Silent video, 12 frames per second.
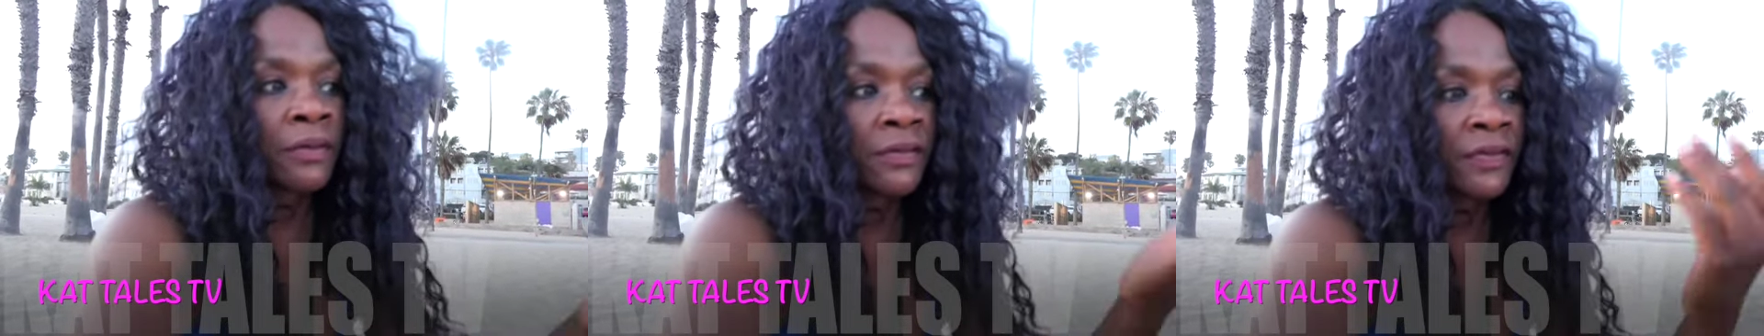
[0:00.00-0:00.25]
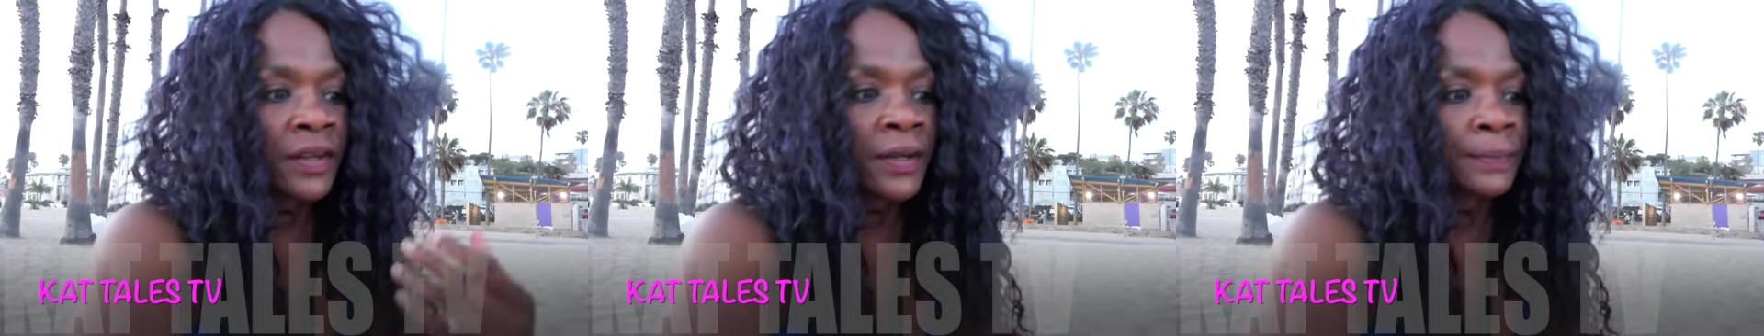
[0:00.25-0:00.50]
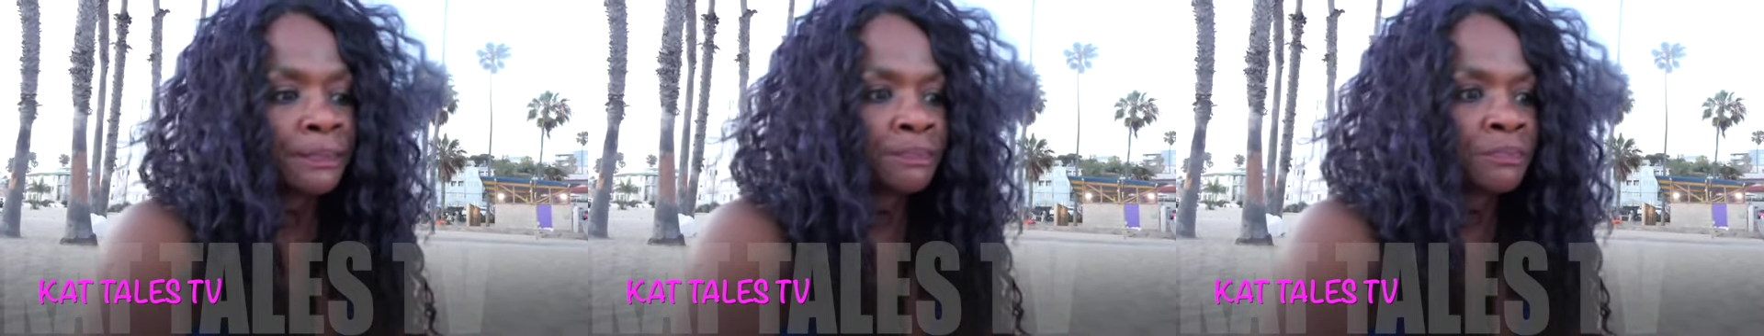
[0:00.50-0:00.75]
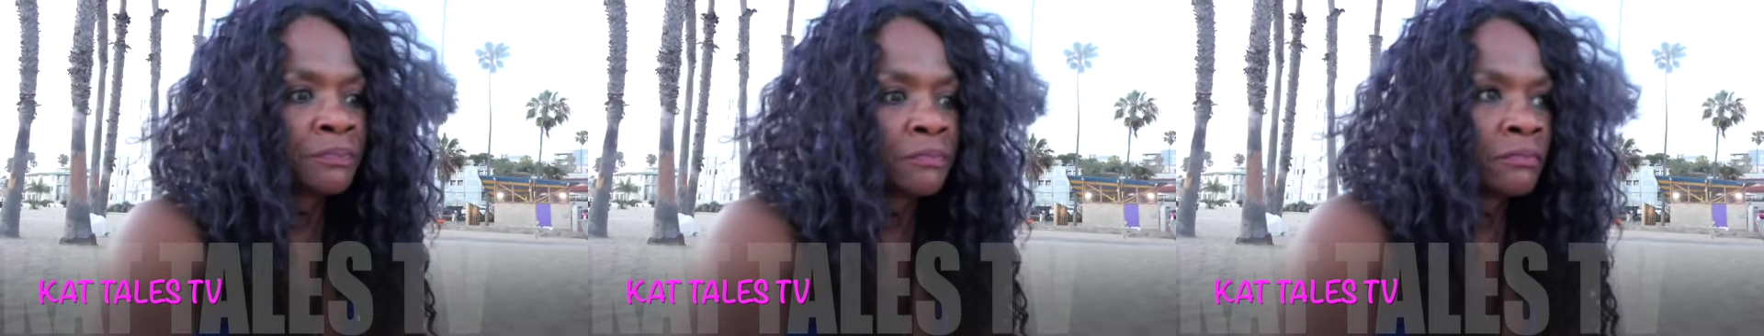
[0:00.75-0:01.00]
of
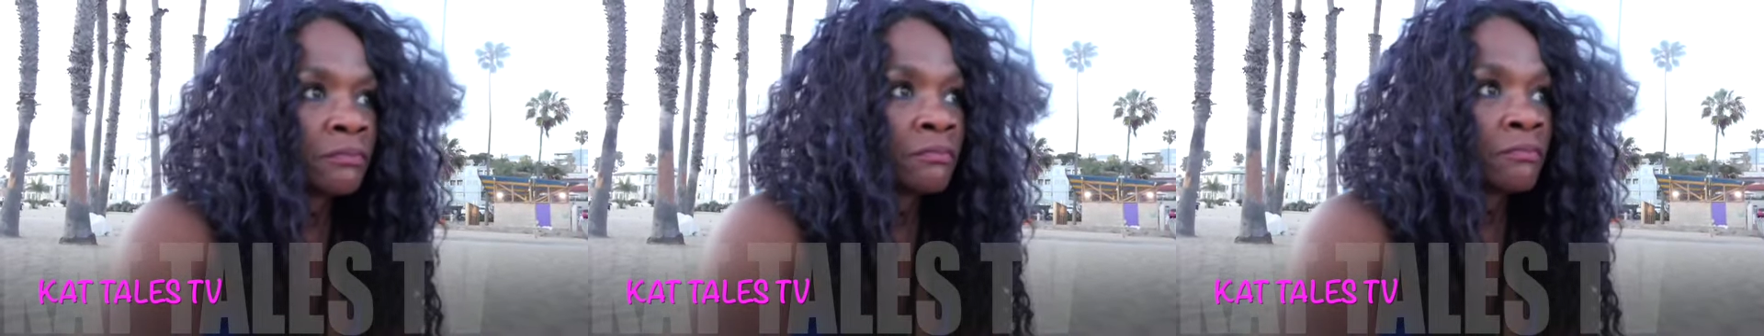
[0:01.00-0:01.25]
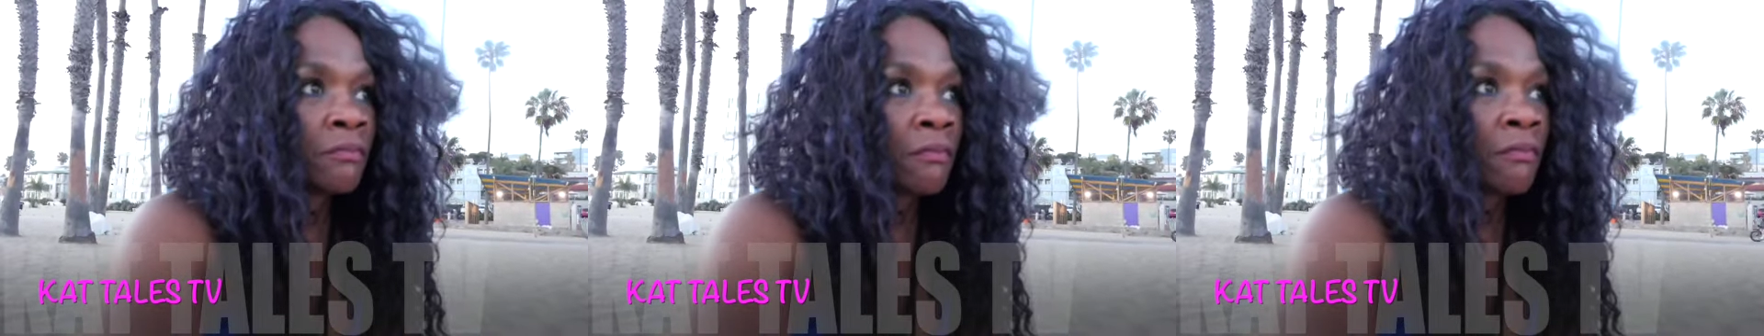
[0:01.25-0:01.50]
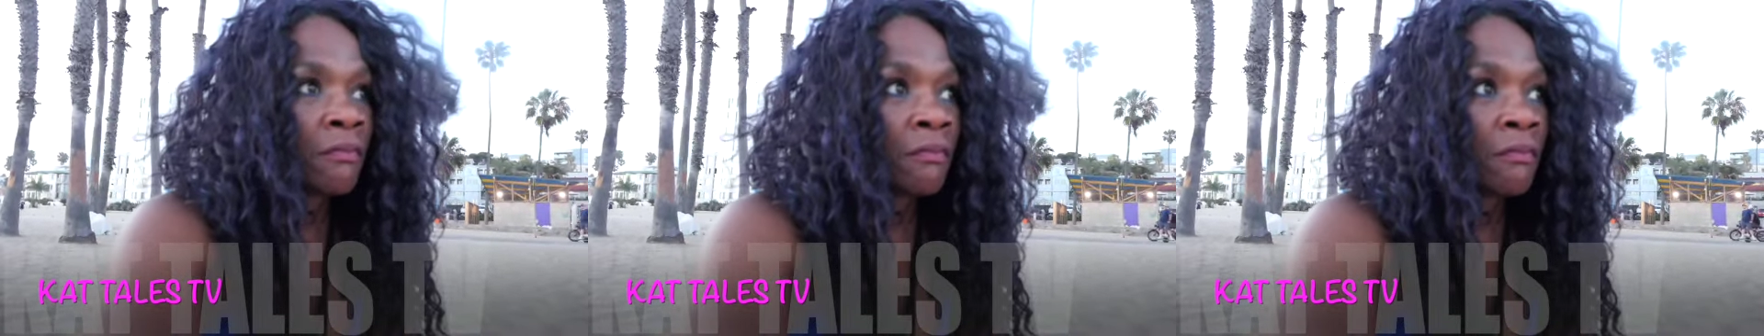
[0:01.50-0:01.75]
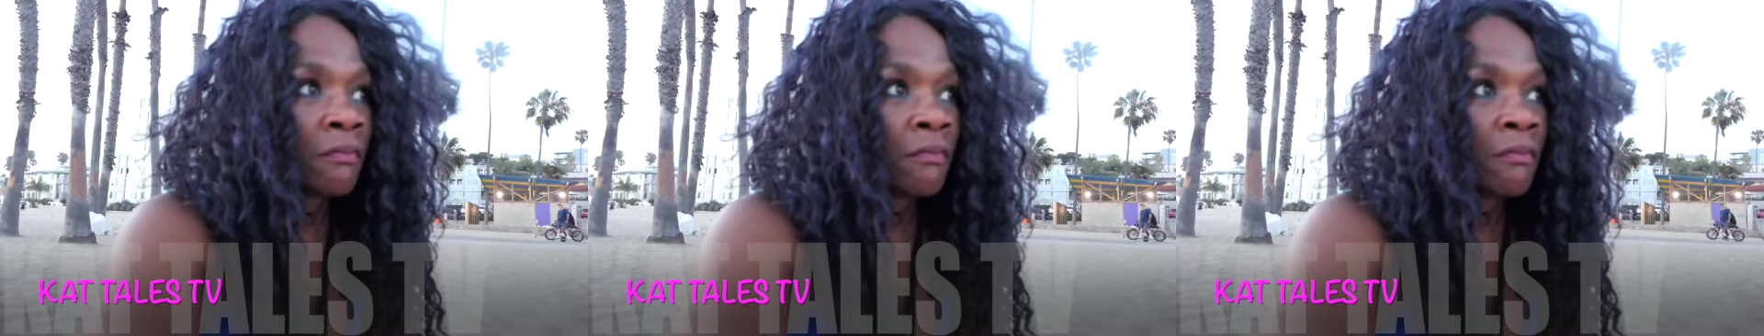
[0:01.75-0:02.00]

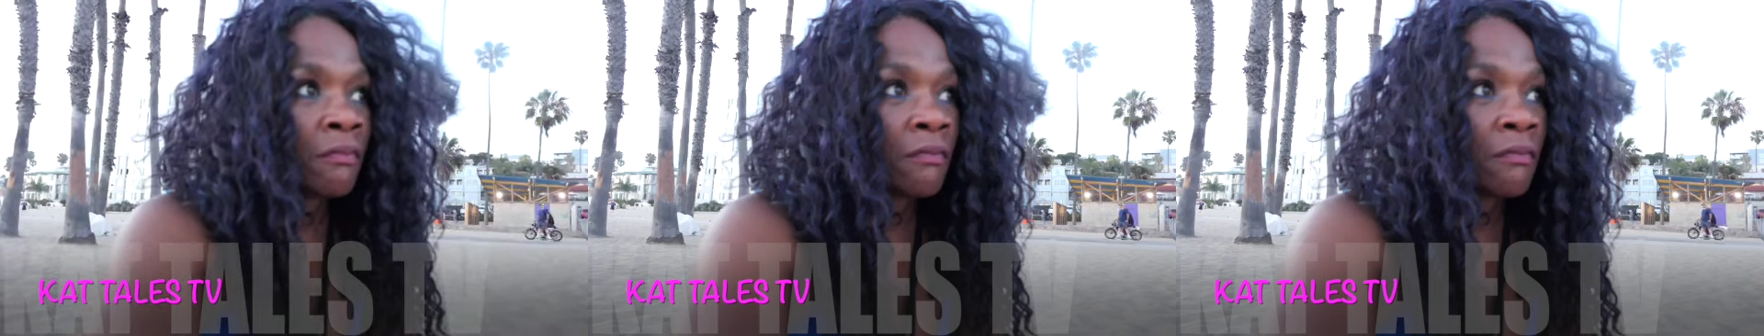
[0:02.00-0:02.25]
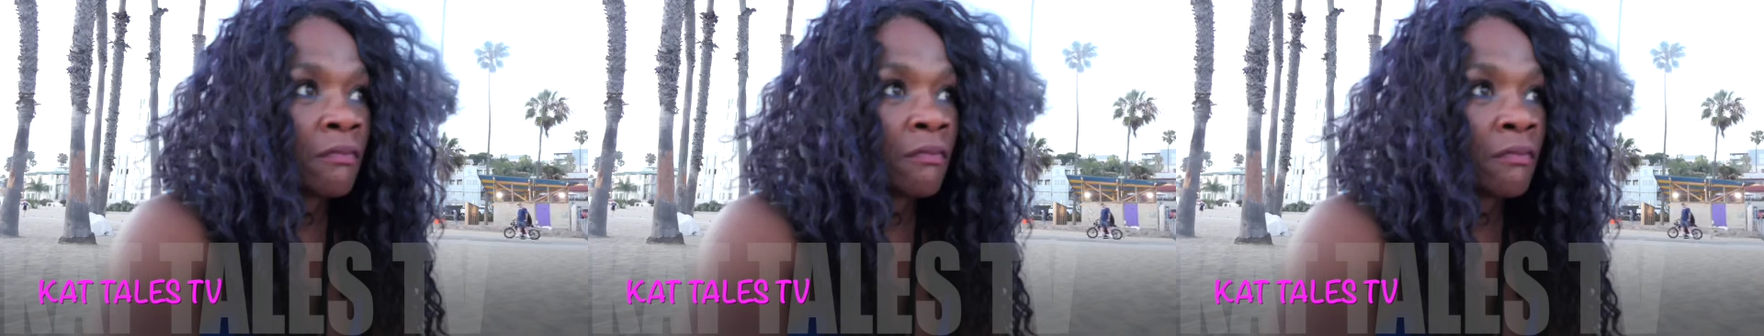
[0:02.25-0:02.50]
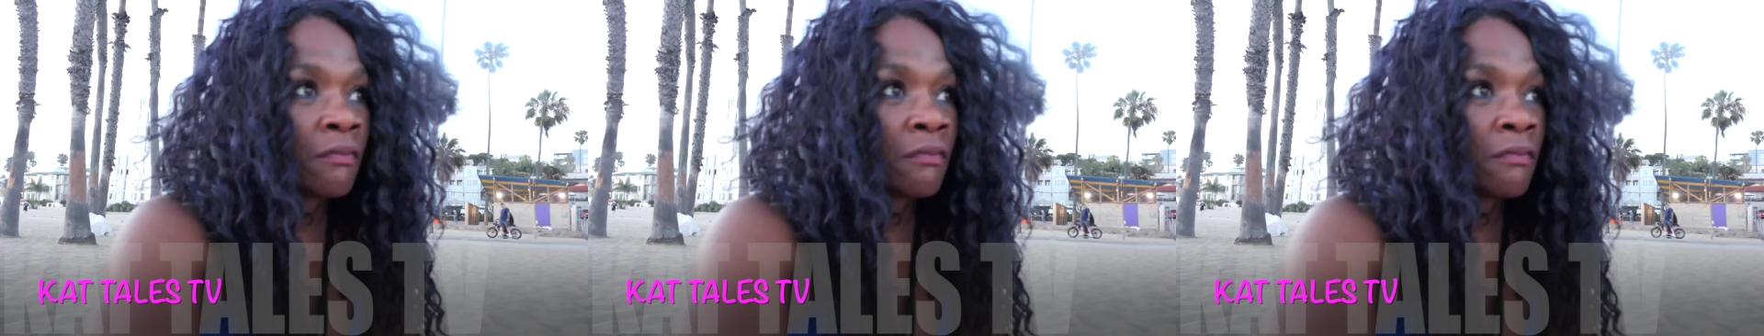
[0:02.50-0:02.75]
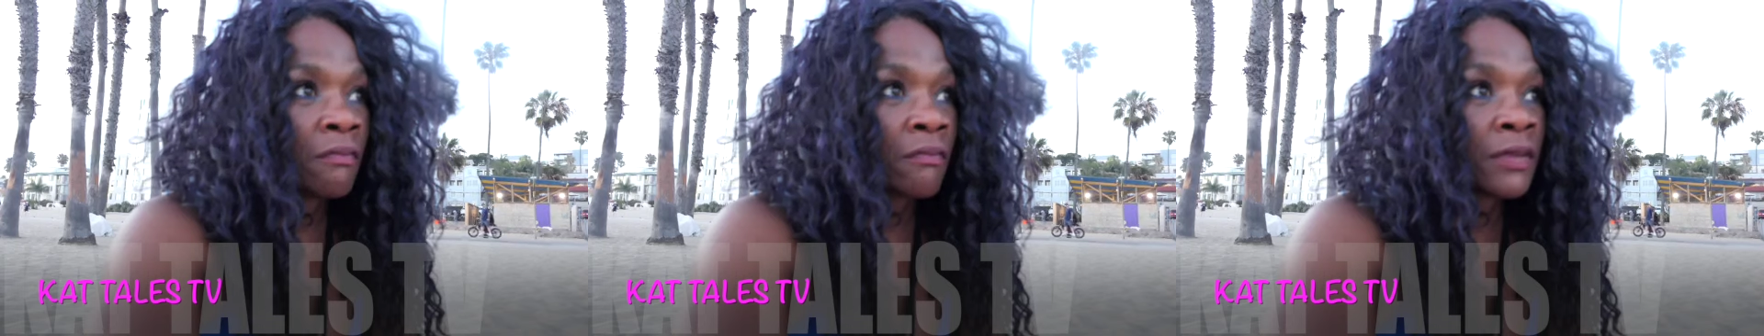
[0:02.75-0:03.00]

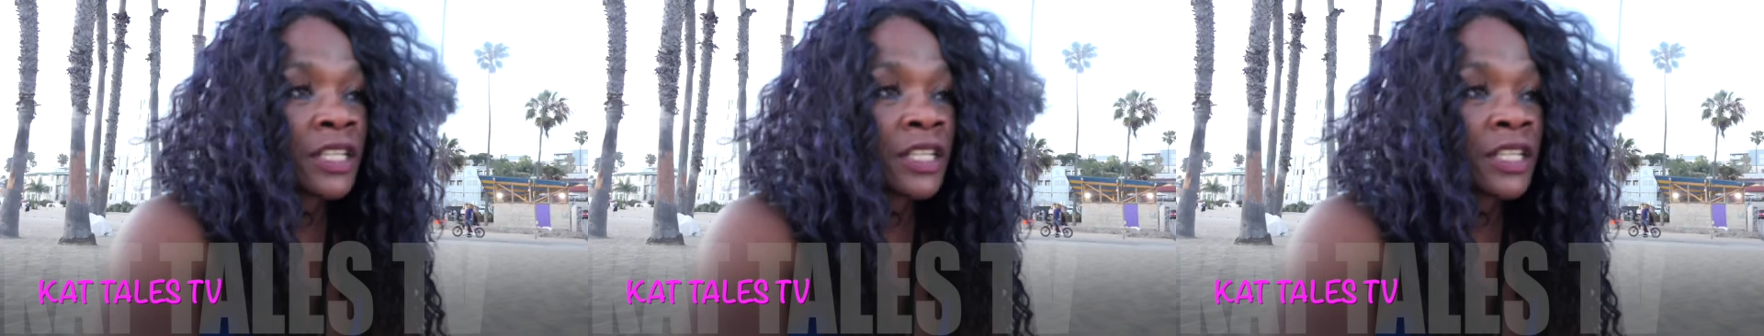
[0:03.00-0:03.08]
um,